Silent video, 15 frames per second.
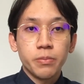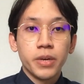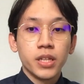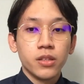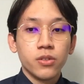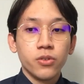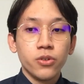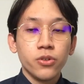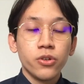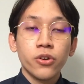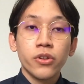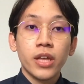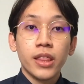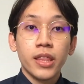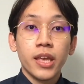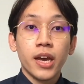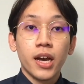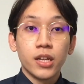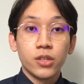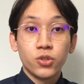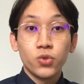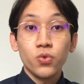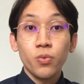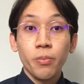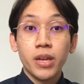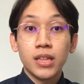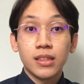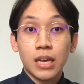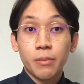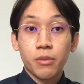but do you know that there are two
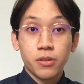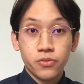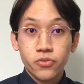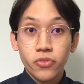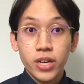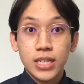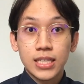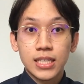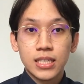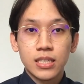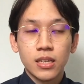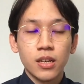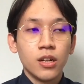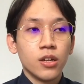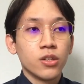main types of stress?